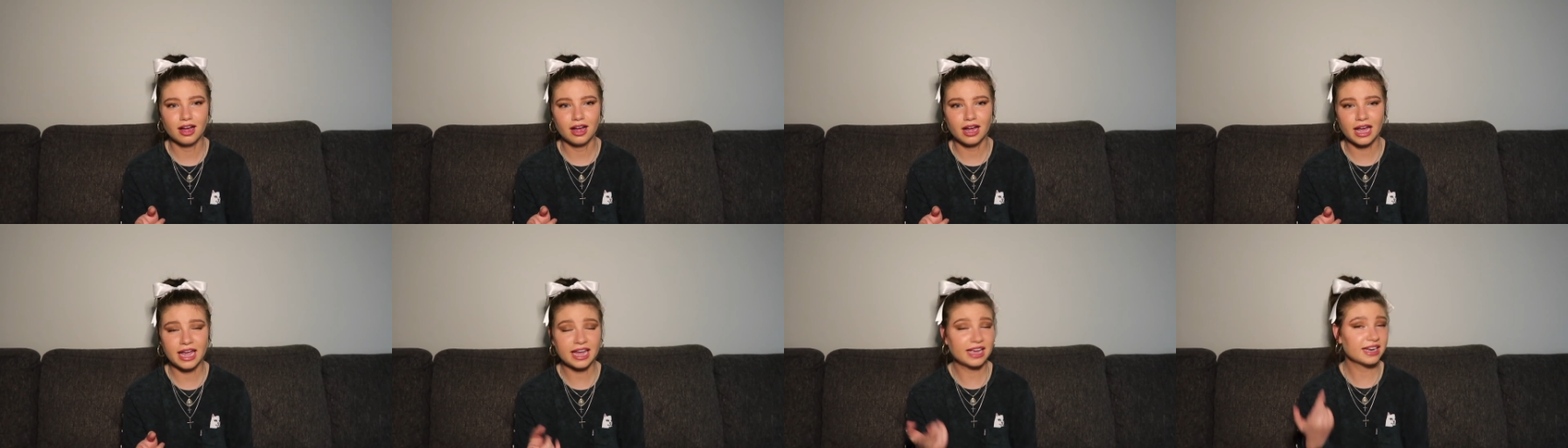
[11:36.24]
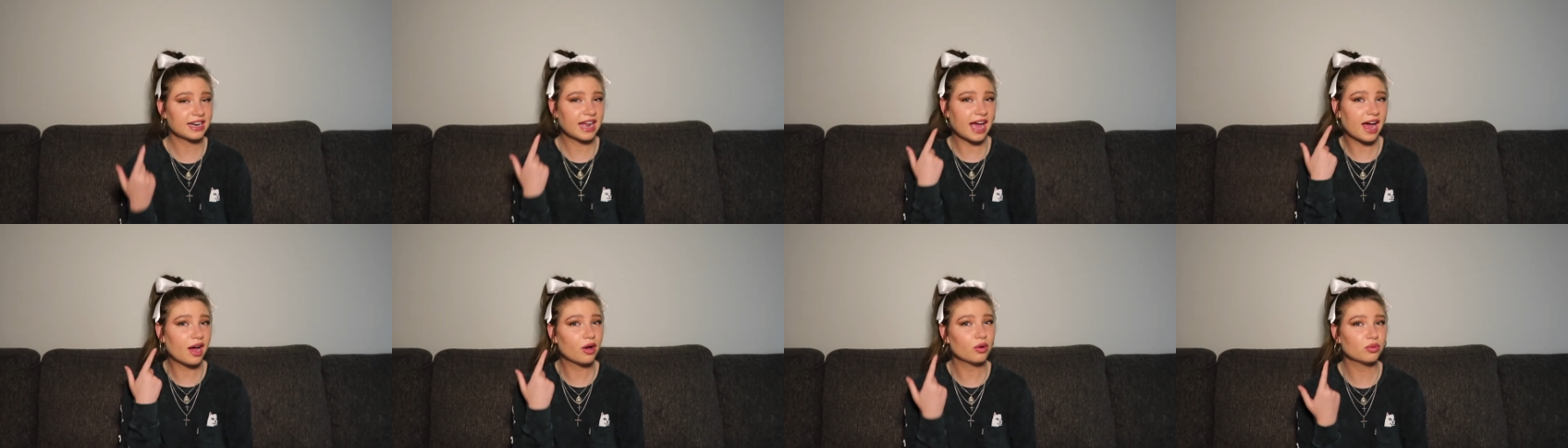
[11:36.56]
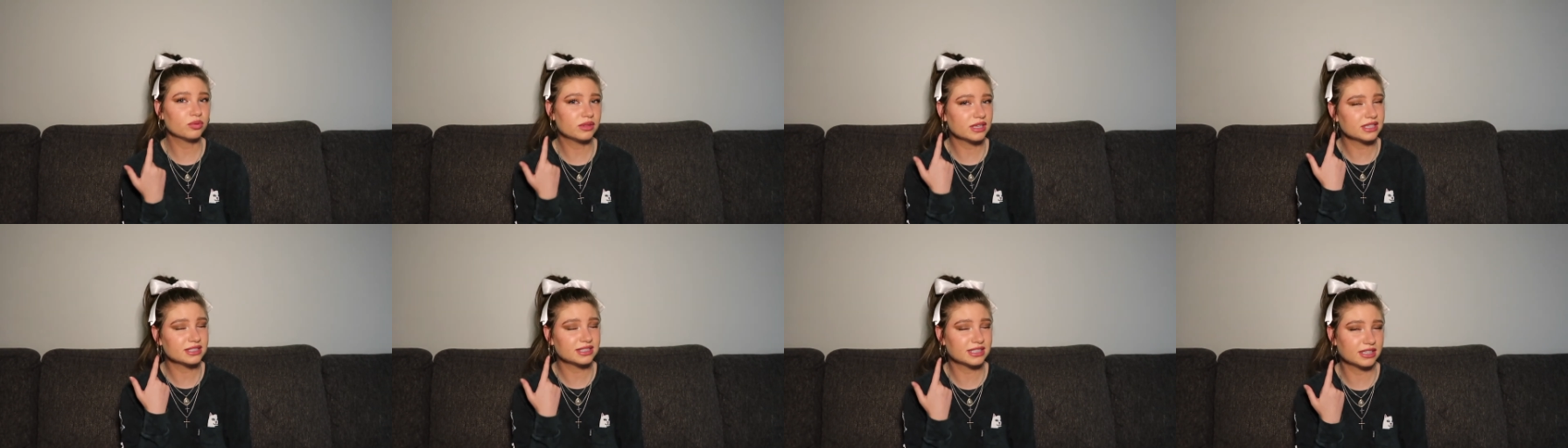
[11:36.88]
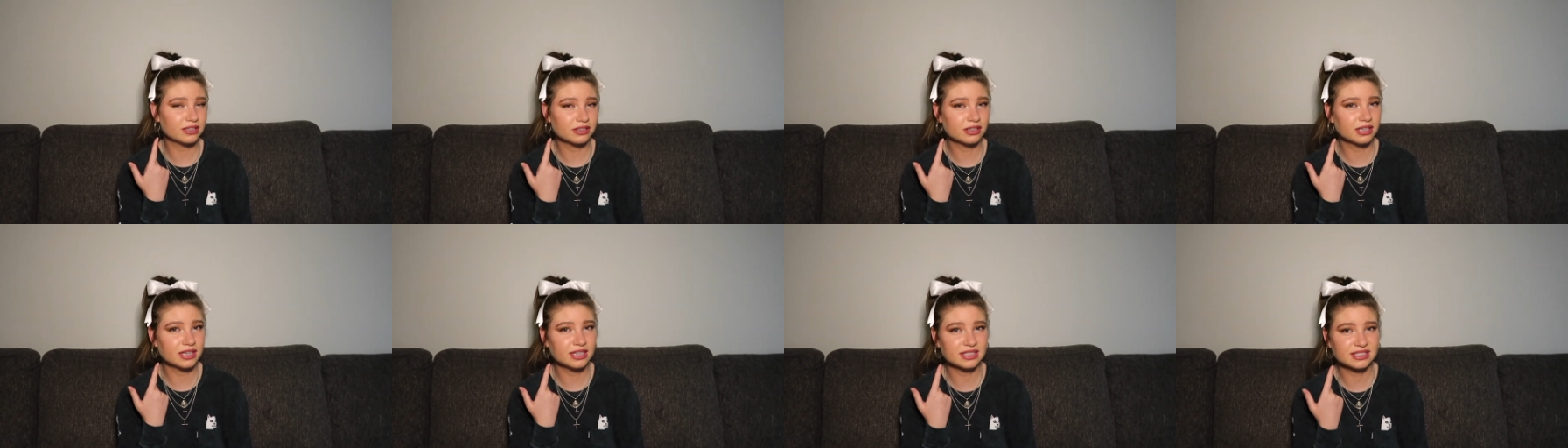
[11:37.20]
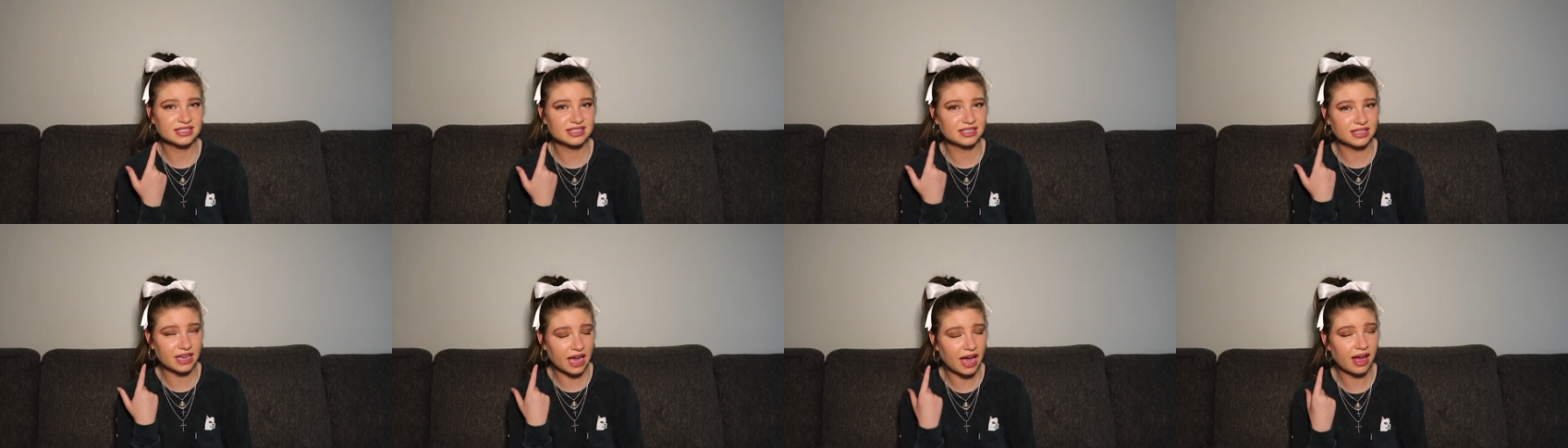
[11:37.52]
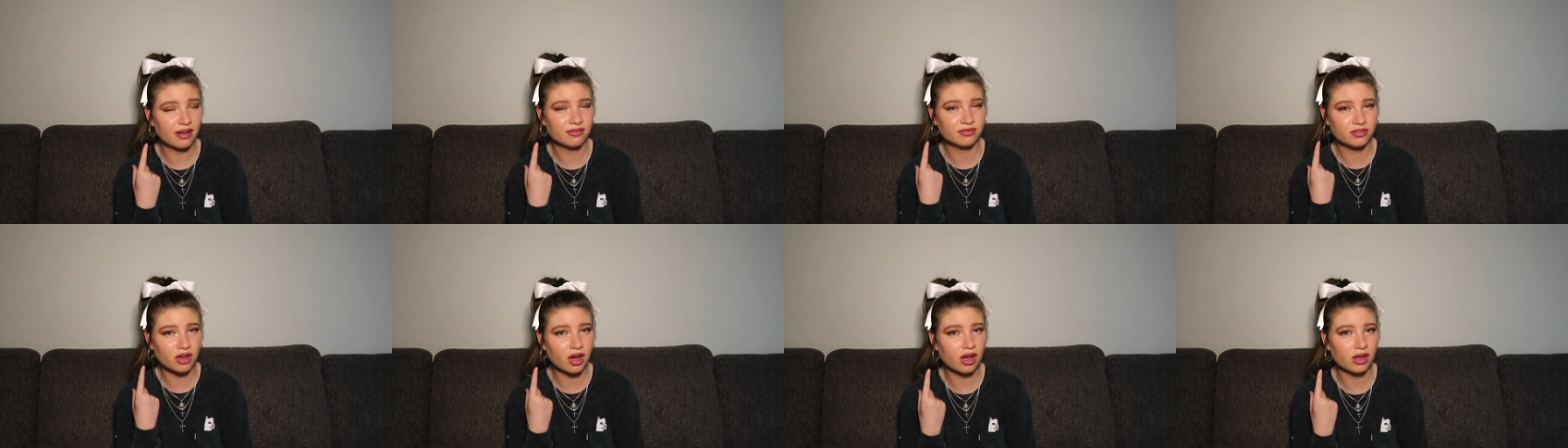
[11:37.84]
and how these earrings
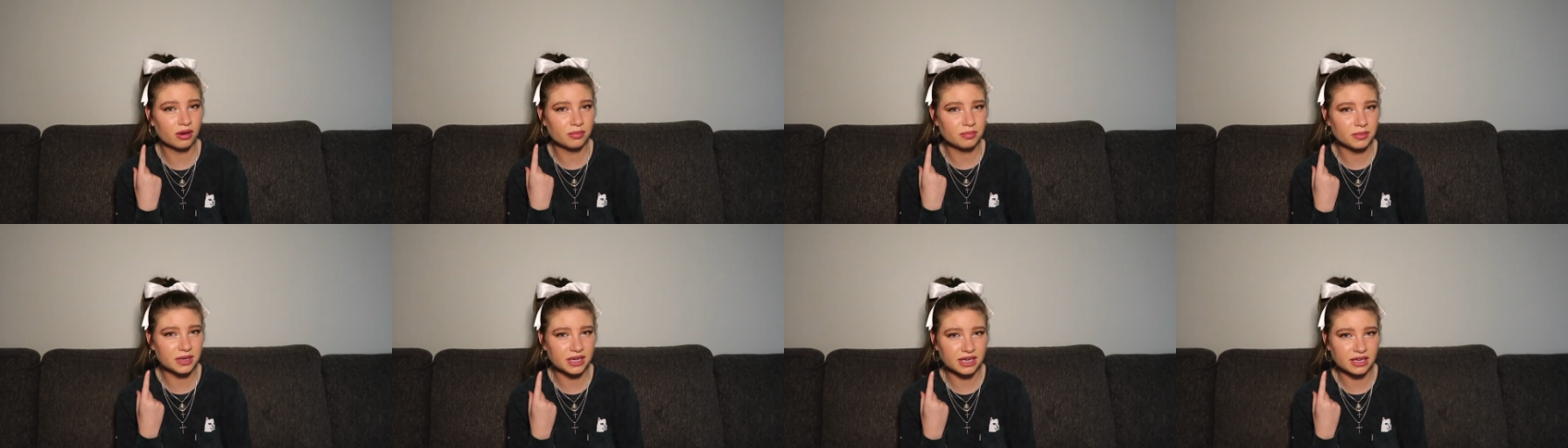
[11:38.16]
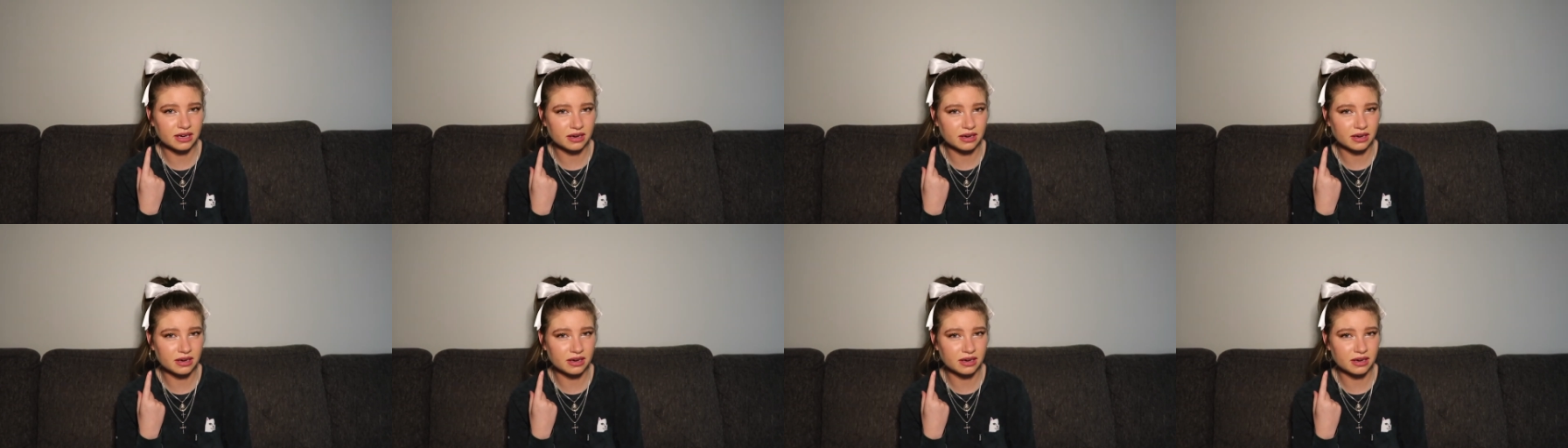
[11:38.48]
have gotten me